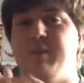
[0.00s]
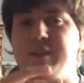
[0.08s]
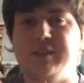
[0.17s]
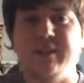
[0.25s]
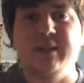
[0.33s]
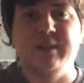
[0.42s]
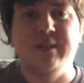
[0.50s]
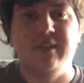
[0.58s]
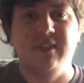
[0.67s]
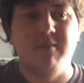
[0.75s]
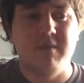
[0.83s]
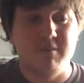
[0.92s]
by a certain
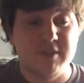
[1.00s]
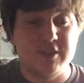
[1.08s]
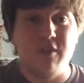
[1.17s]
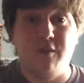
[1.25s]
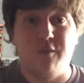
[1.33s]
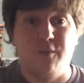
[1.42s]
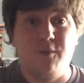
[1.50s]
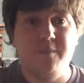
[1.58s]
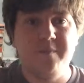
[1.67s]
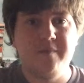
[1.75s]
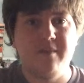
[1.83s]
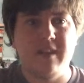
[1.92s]
time, it was so full
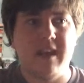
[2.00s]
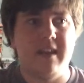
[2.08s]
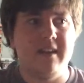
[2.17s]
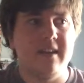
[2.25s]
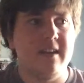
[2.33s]
that